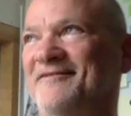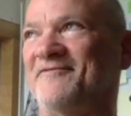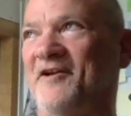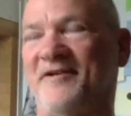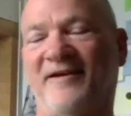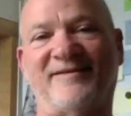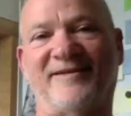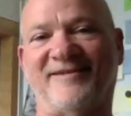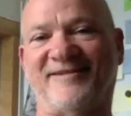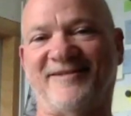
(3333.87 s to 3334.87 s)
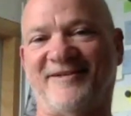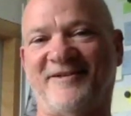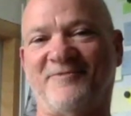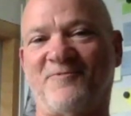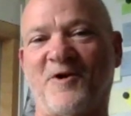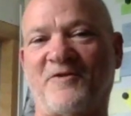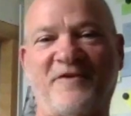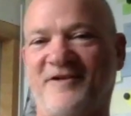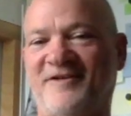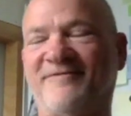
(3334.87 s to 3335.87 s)
found out that it worked
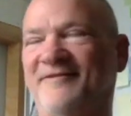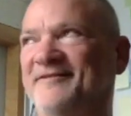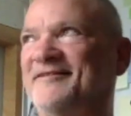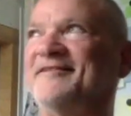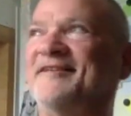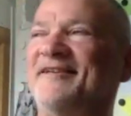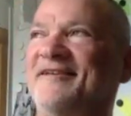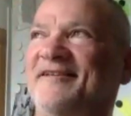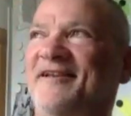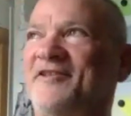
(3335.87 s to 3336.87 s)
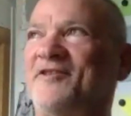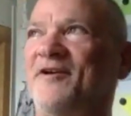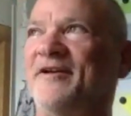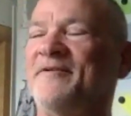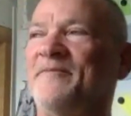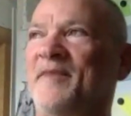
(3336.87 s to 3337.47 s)
very differently than I thought,